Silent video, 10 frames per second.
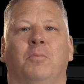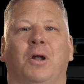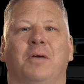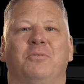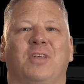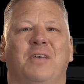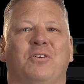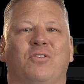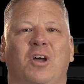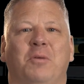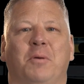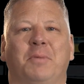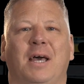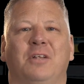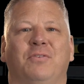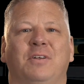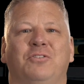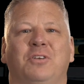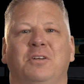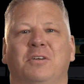My name's David Graham. I'm the head of
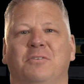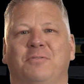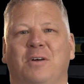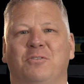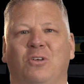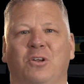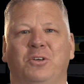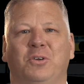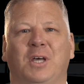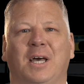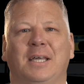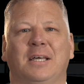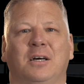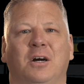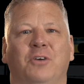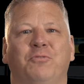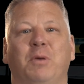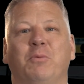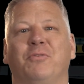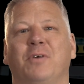engineering at FZUK UK. I've
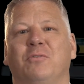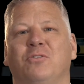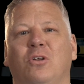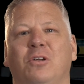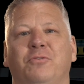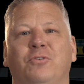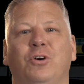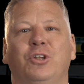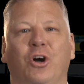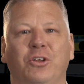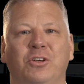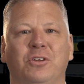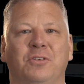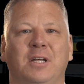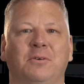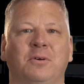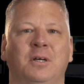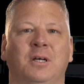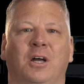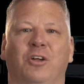been with FZUK for 9 years now,
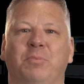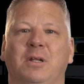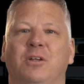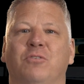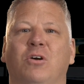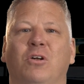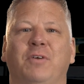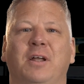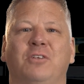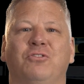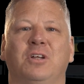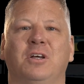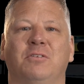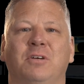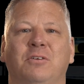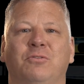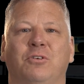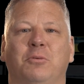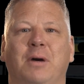and I've been in the role of head engineering for